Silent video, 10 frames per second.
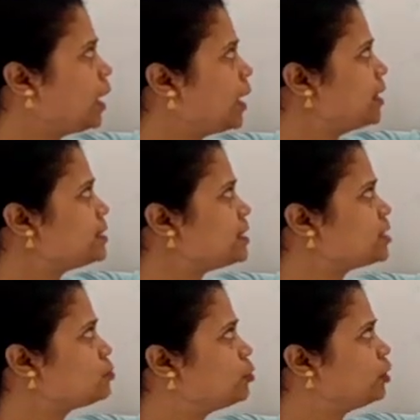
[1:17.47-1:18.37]
Highest
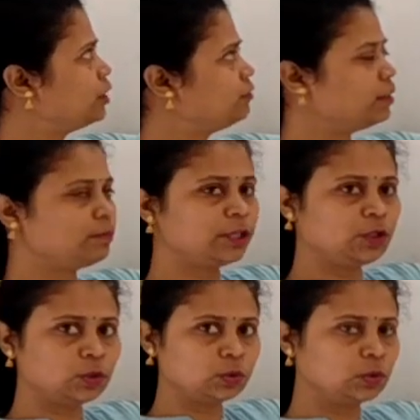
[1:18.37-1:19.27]
exponent will
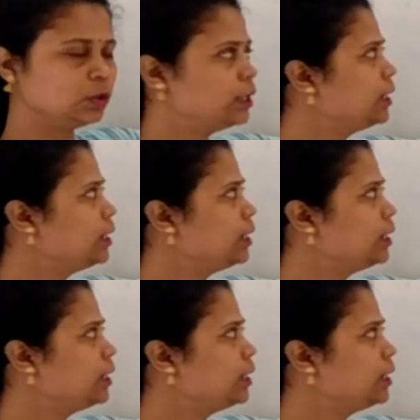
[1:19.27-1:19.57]
be 2.